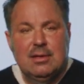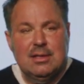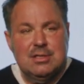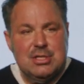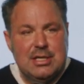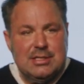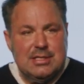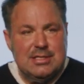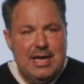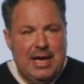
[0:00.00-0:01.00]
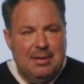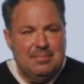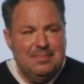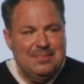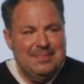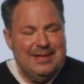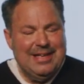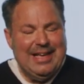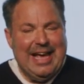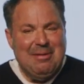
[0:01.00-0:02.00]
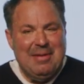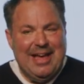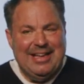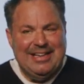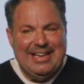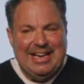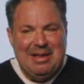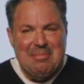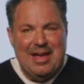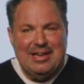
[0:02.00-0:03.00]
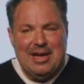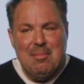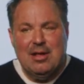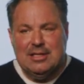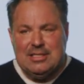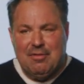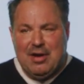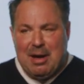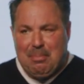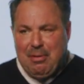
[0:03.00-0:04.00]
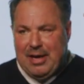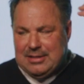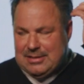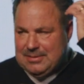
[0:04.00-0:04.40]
In Jesus' name, amen and amen. Come on, let's give God praise.